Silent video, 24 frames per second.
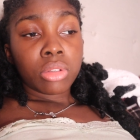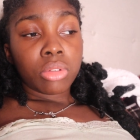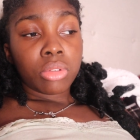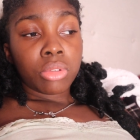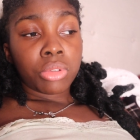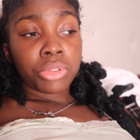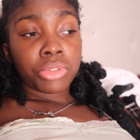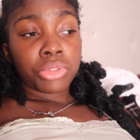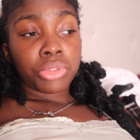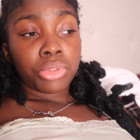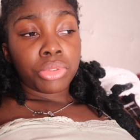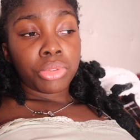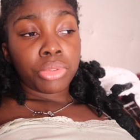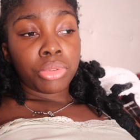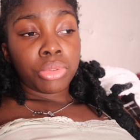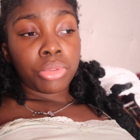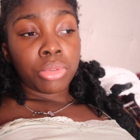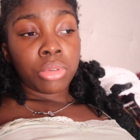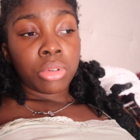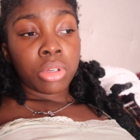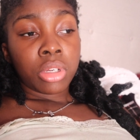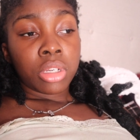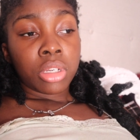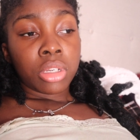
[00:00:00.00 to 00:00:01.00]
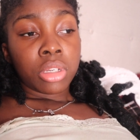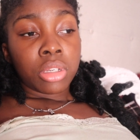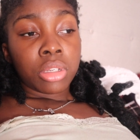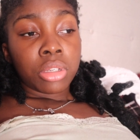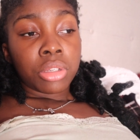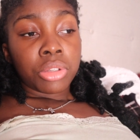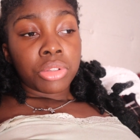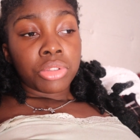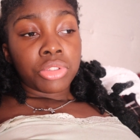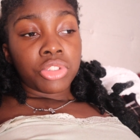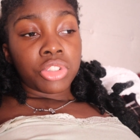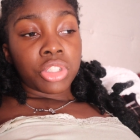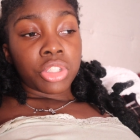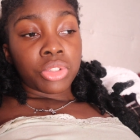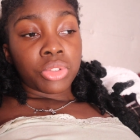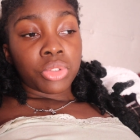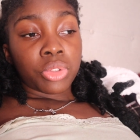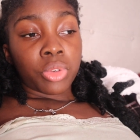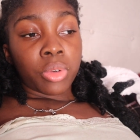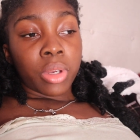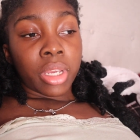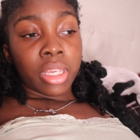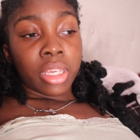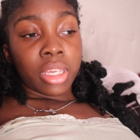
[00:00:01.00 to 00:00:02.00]
or two just
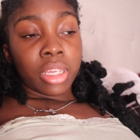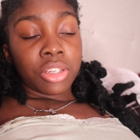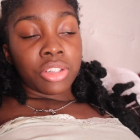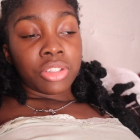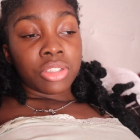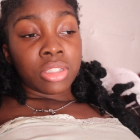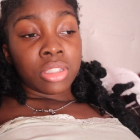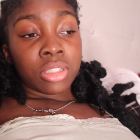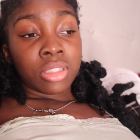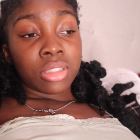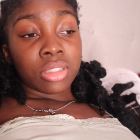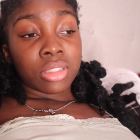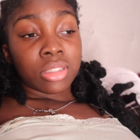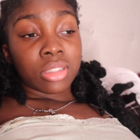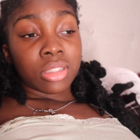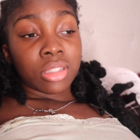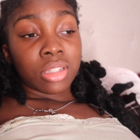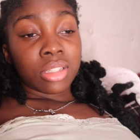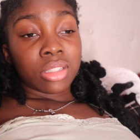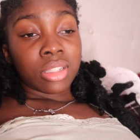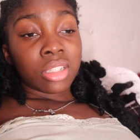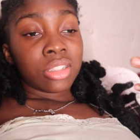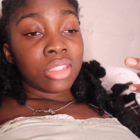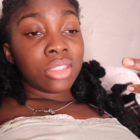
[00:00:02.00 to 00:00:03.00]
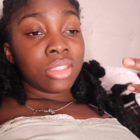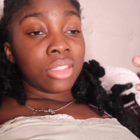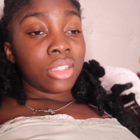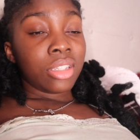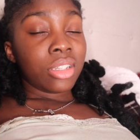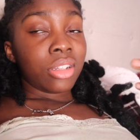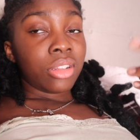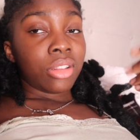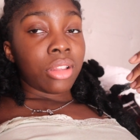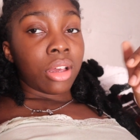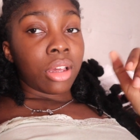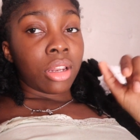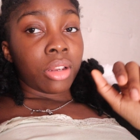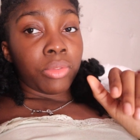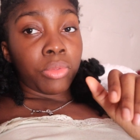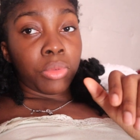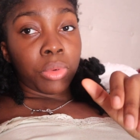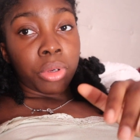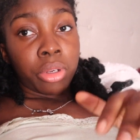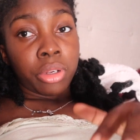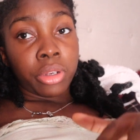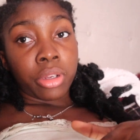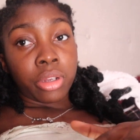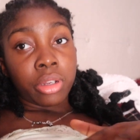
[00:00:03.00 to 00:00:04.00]
so I can just, because I just did a lot of
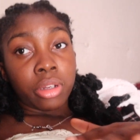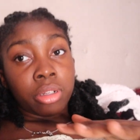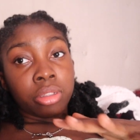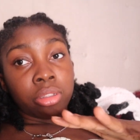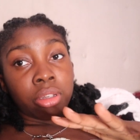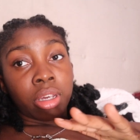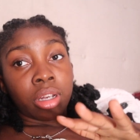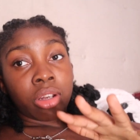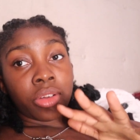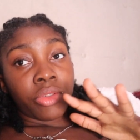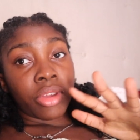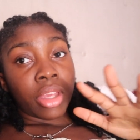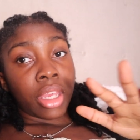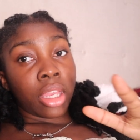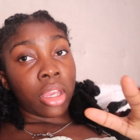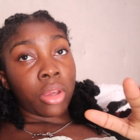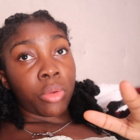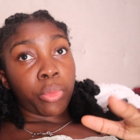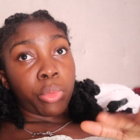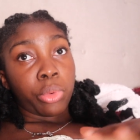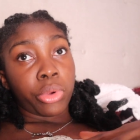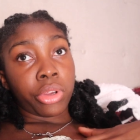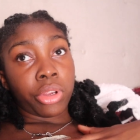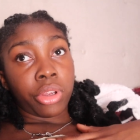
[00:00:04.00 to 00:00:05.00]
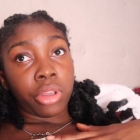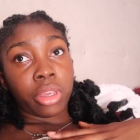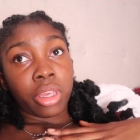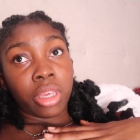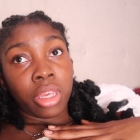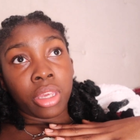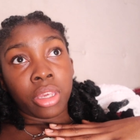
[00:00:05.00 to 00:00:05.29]
work, a lot of handwork,